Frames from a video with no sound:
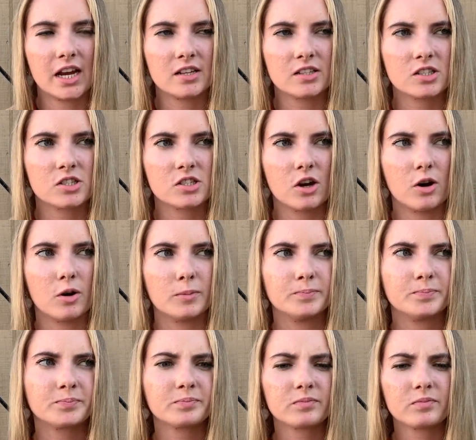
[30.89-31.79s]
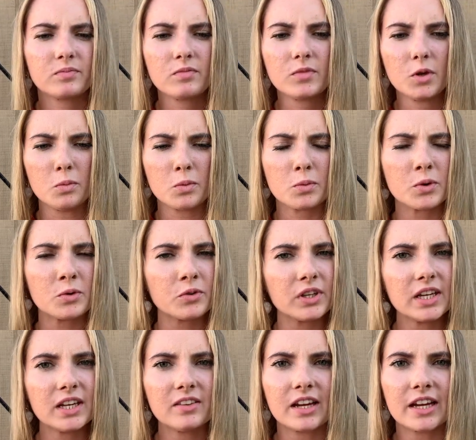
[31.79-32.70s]
And so we would
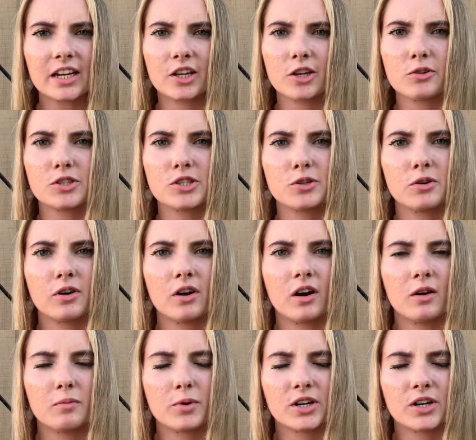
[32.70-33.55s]
really like you to